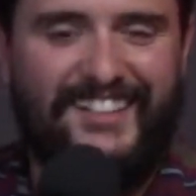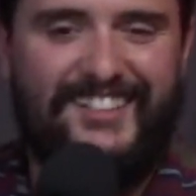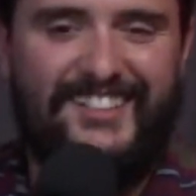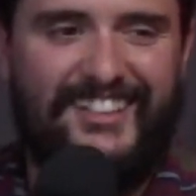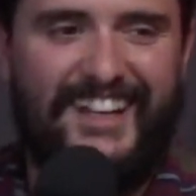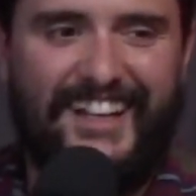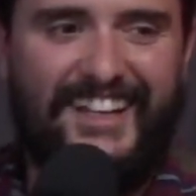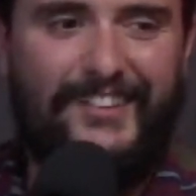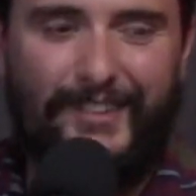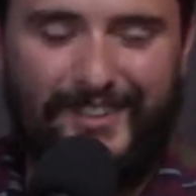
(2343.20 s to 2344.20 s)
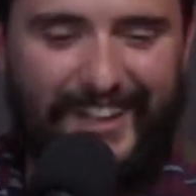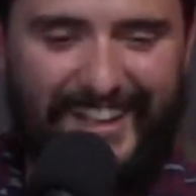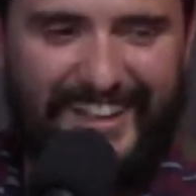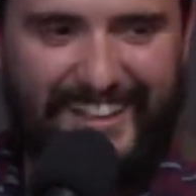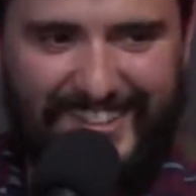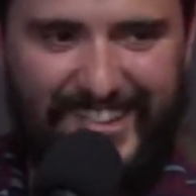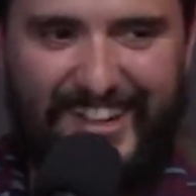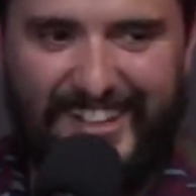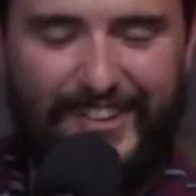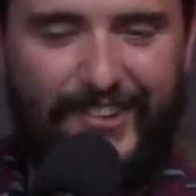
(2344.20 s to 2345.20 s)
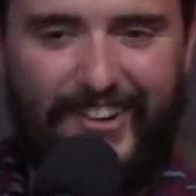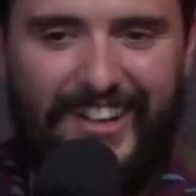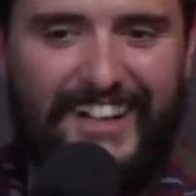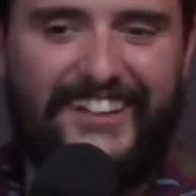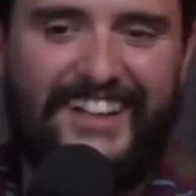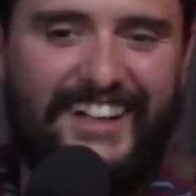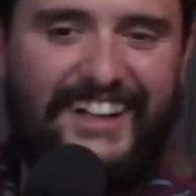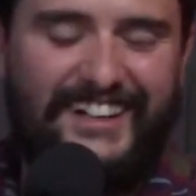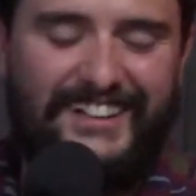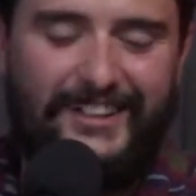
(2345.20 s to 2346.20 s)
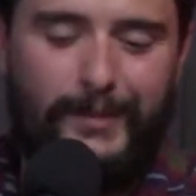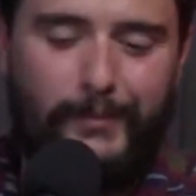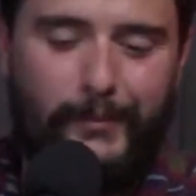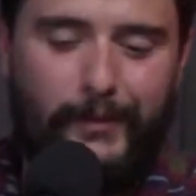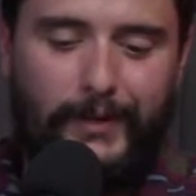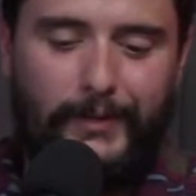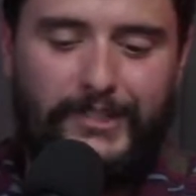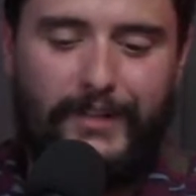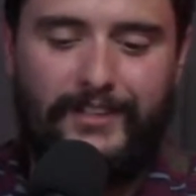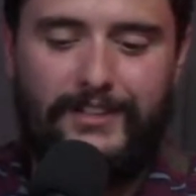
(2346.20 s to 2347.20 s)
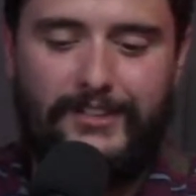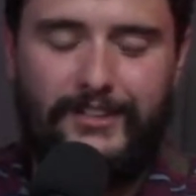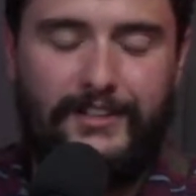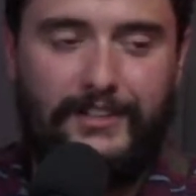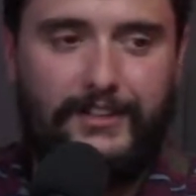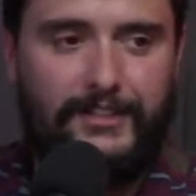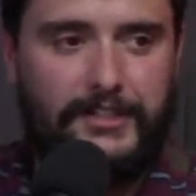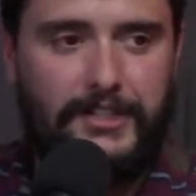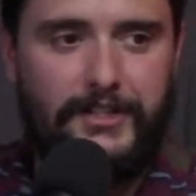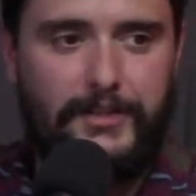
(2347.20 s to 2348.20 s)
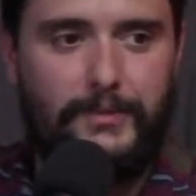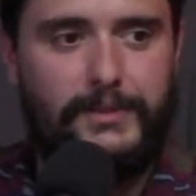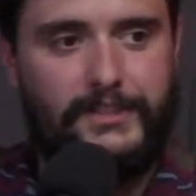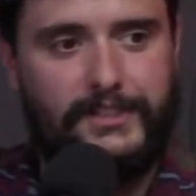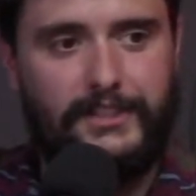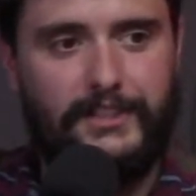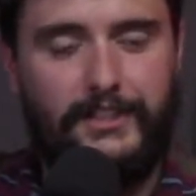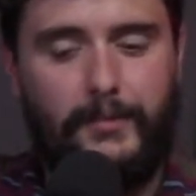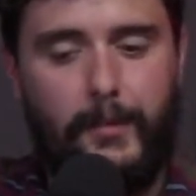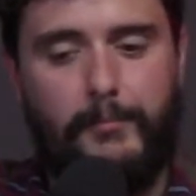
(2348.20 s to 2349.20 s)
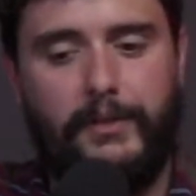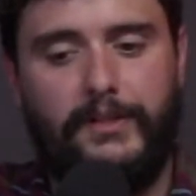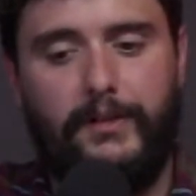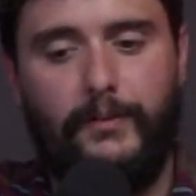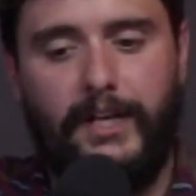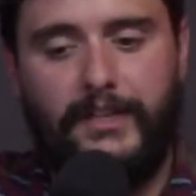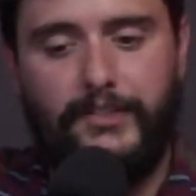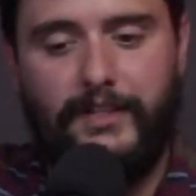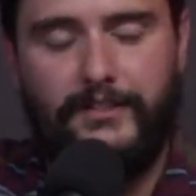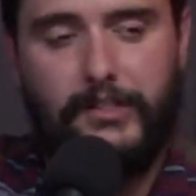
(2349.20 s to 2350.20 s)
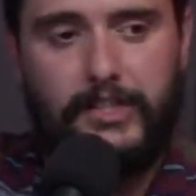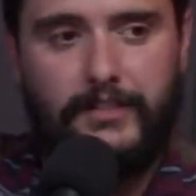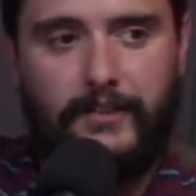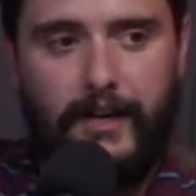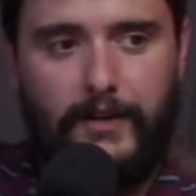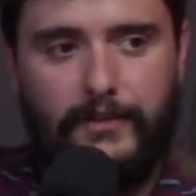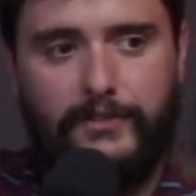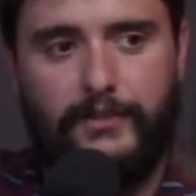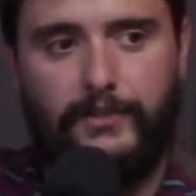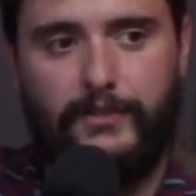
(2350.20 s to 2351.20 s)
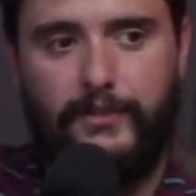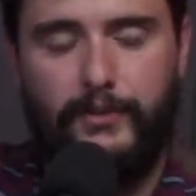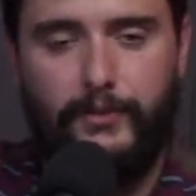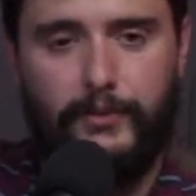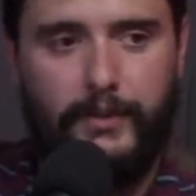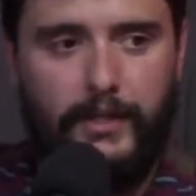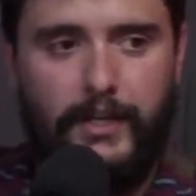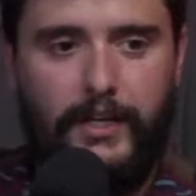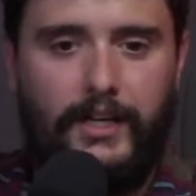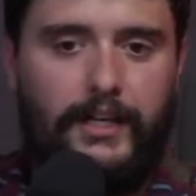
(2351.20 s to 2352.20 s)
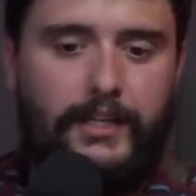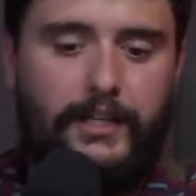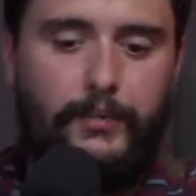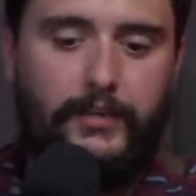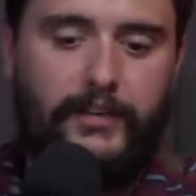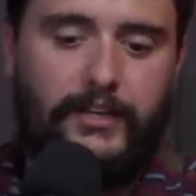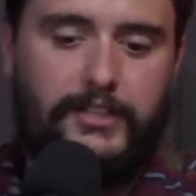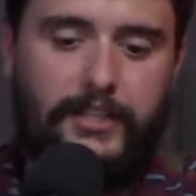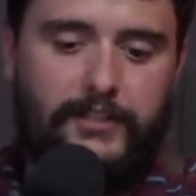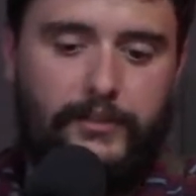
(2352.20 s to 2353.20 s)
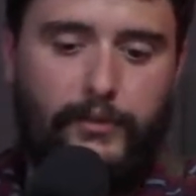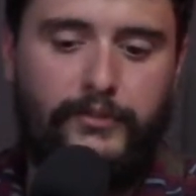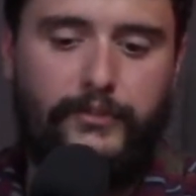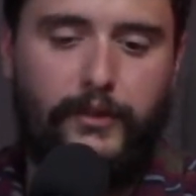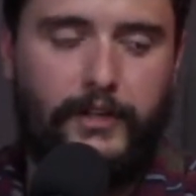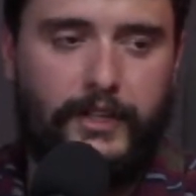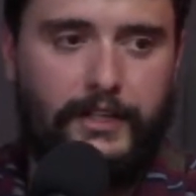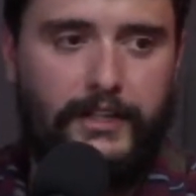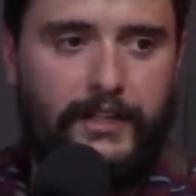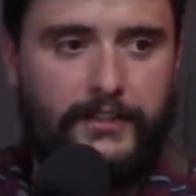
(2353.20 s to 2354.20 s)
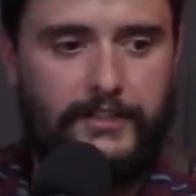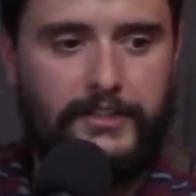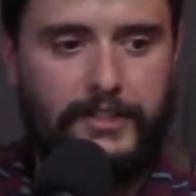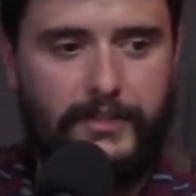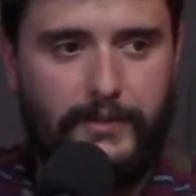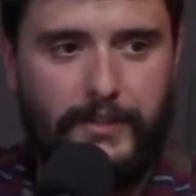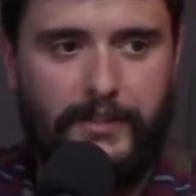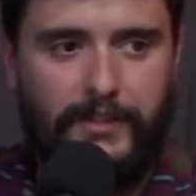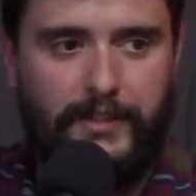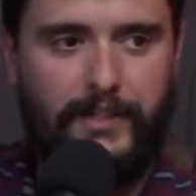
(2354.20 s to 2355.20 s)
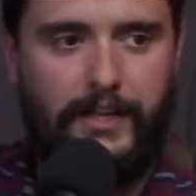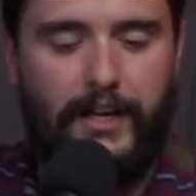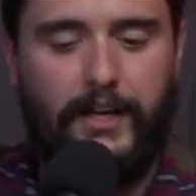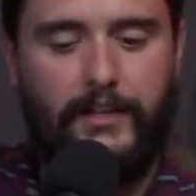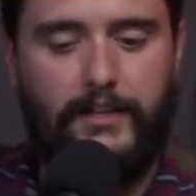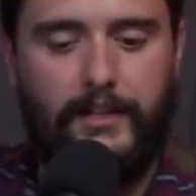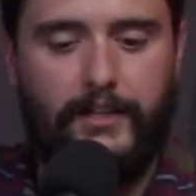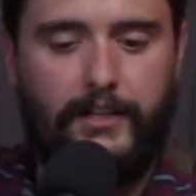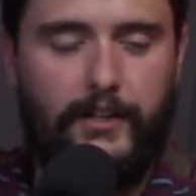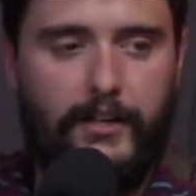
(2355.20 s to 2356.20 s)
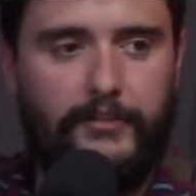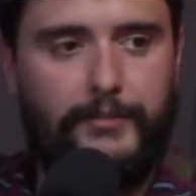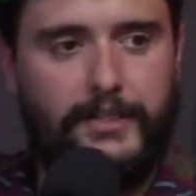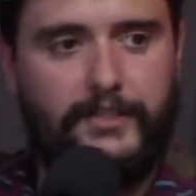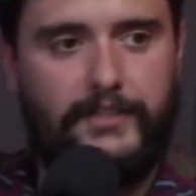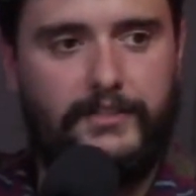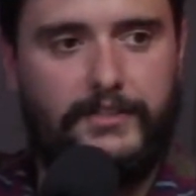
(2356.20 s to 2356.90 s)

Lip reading: So like he was like trying to go all out. And when we transitioned into the touch and go, we did good. But then when I transitioned to outer zone 2, he was actually too far in at the touch and go area and it cut off my transition.